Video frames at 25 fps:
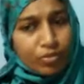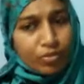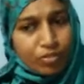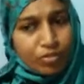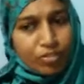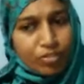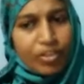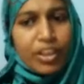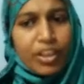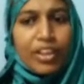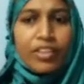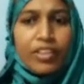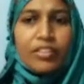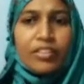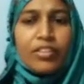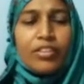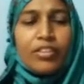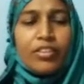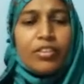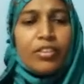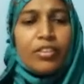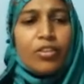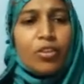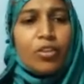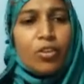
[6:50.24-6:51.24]
5.
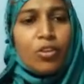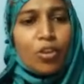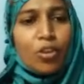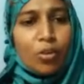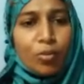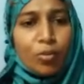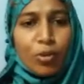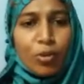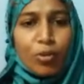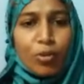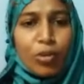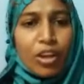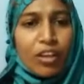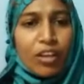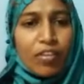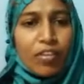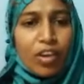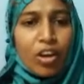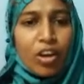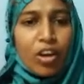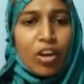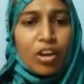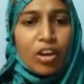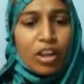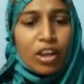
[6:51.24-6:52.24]
Hope you would have
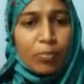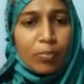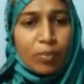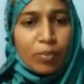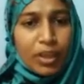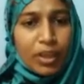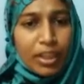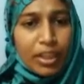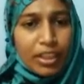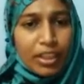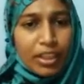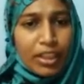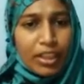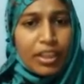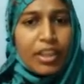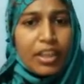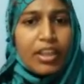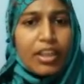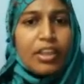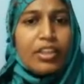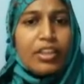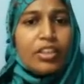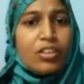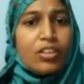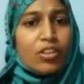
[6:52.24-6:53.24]
all completed.
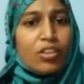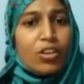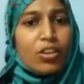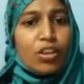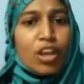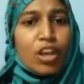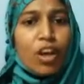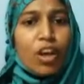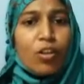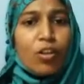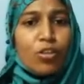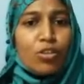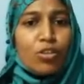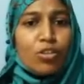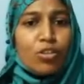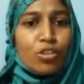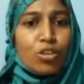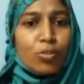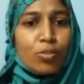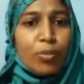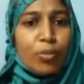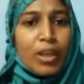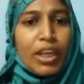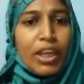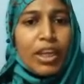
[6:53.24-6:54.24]
So now you
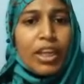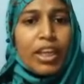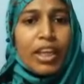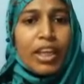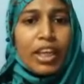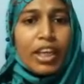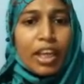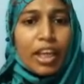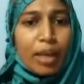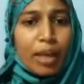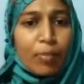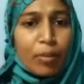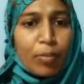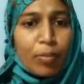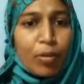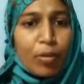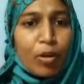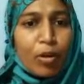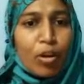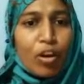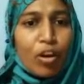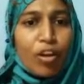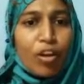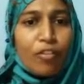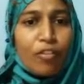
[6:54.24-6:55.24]
should be
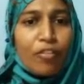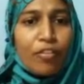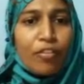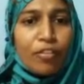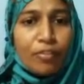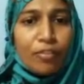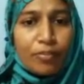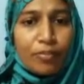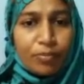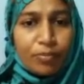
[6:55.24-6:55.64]
capable of